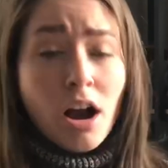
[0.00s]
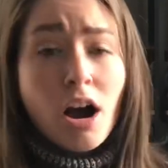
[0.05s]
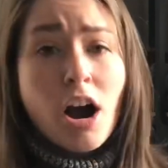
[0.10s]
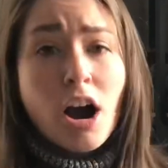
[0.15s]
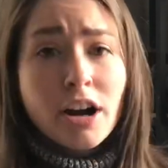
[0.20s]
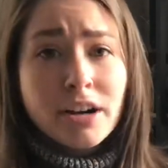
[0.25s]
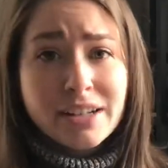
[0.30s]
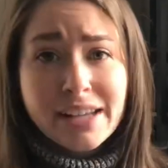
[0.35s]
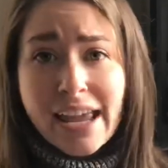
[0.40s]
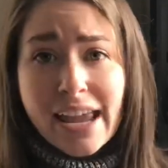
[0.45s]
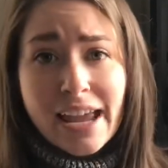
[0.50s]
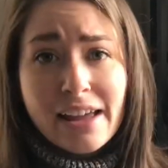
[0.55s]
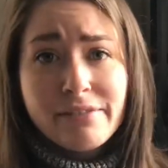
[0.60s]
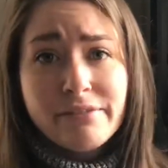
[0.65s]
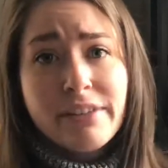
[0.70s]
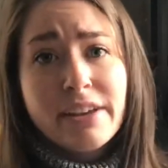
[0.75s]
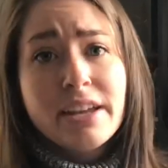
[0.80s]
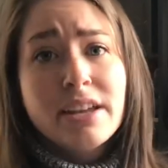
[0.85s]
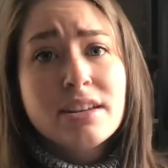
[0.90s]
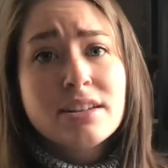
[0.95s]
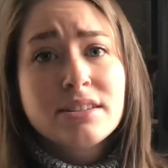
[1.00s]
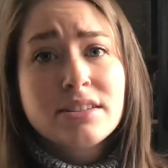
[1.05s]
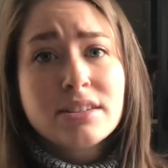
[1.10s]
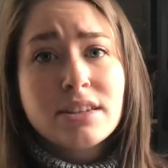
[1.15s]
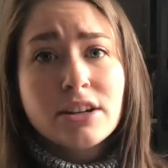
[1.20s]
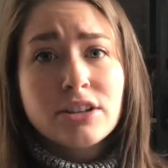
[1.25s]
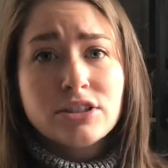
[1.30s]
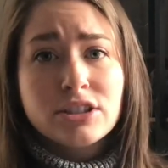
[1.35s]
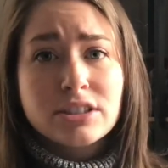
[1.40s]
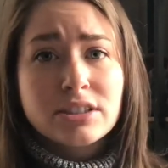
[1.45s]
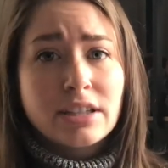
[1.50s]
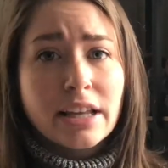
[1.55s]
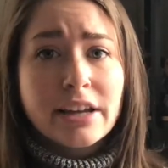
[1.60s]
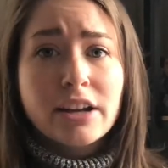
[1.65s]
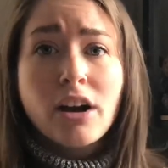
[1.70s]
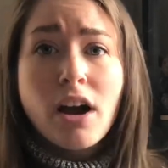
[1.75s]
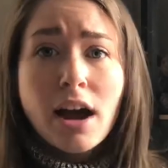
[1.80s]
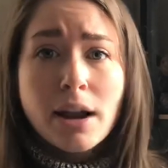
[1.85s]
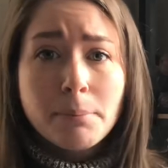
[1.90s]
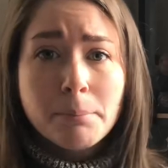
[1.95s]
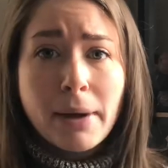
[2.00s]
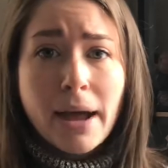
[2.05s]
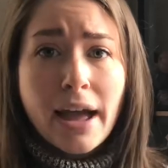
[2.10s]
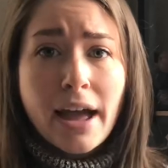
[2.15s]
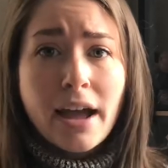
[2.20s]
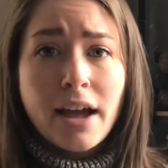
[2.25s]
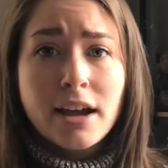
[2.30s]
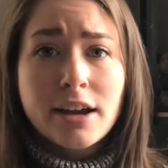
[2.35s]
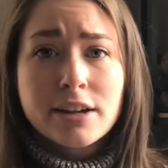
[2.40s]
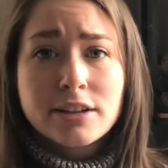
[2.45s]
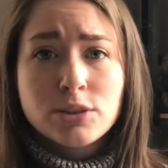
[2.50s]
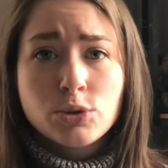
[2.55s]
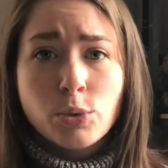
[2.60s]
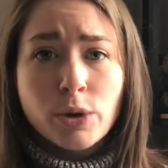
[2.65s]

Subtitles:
aren't canvas, they're just like cotton bags,